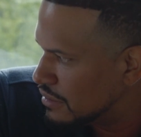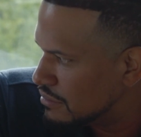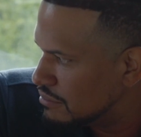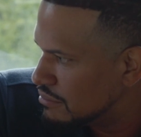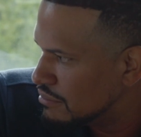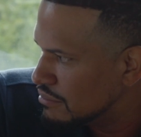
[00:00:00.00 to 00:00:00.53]

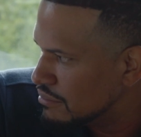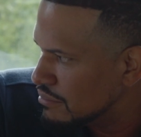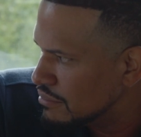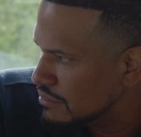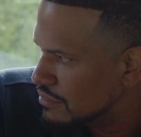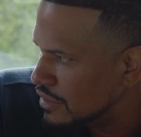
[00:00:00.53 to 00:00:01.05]

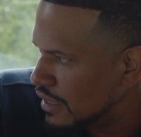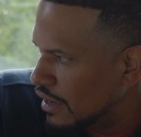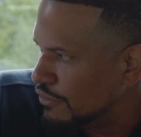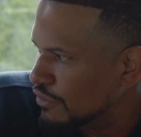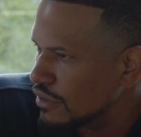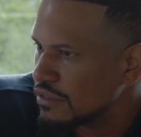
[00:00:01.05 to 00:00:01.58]
and
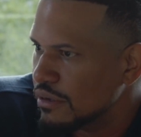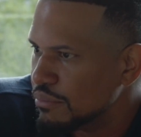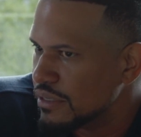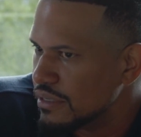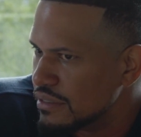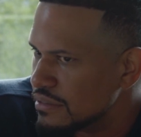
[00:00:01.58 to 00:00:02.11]
how fucked up
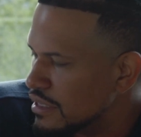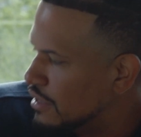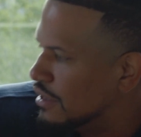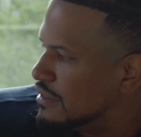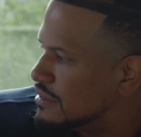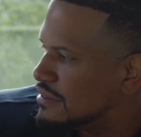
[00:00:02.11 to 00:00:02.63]
it is, they
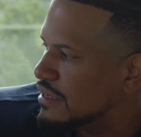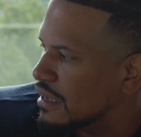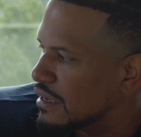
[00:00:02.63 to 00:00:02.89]
don't understand